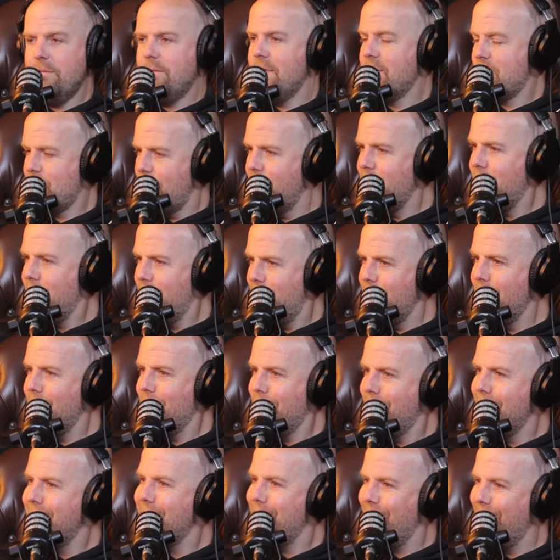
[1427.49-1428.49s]
that's what you do,
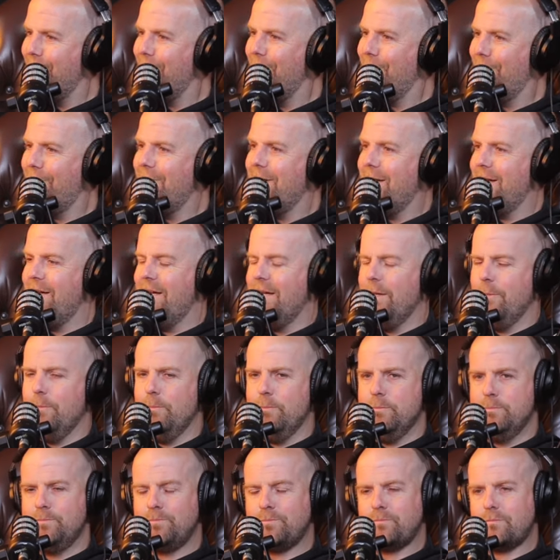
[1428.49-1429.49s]
yeah, you know. Yeah.
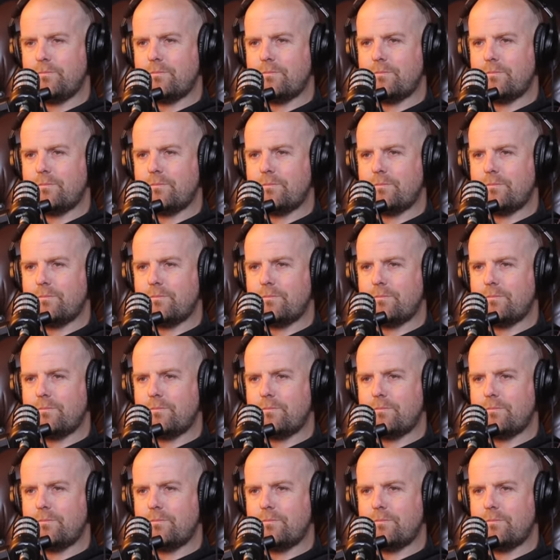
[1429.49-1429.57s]
Um,